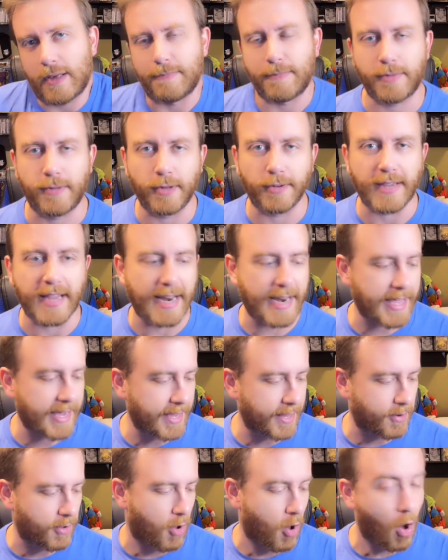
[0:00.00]
I'm still getting
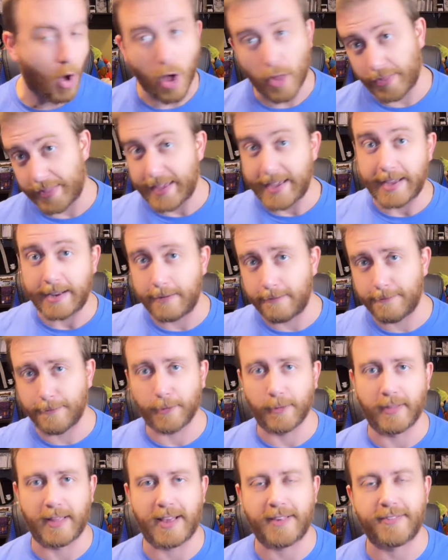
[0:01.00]
it all in
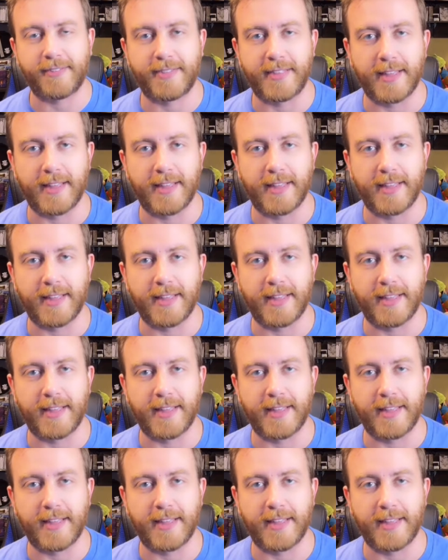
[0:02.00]
for less